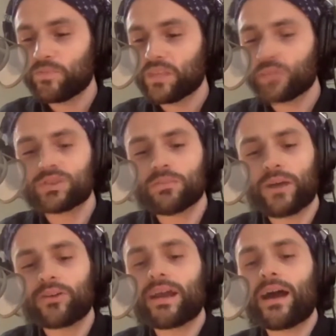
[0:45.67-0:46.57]
It was
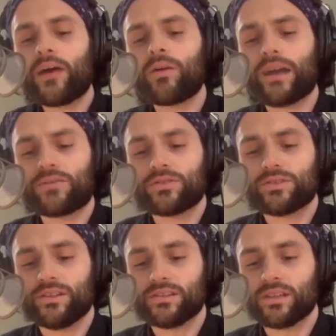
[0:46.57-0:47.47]
about an hour after
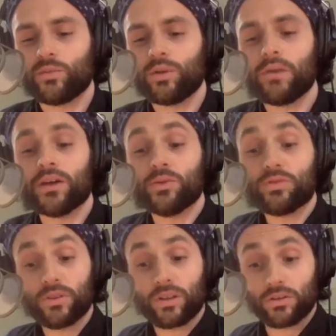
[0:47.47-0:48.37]
sunset when my
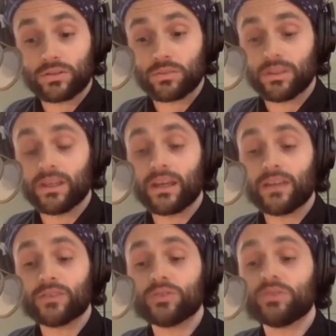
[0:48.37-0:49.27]
youthful host
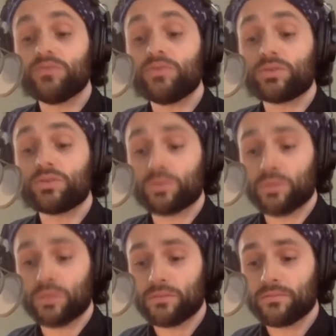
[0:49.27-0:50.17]
began to converse with
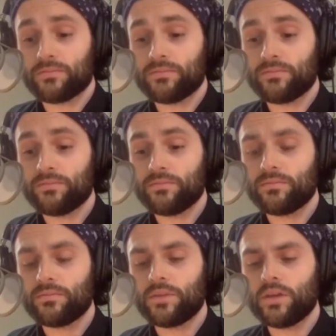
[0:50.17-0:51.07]
me.
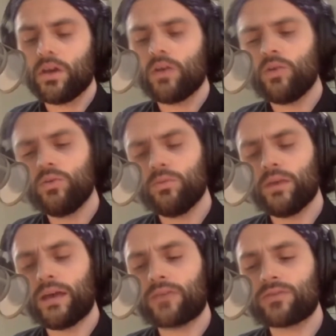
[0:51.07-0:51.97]
"Whom,
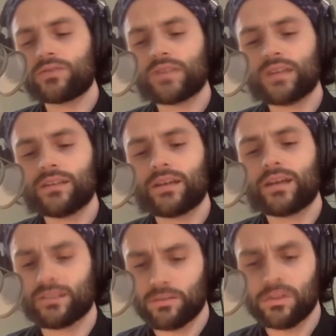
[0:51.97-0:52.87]
after Sayyid
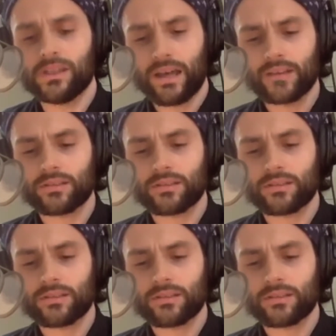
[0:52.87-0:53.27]
Kazim," he asked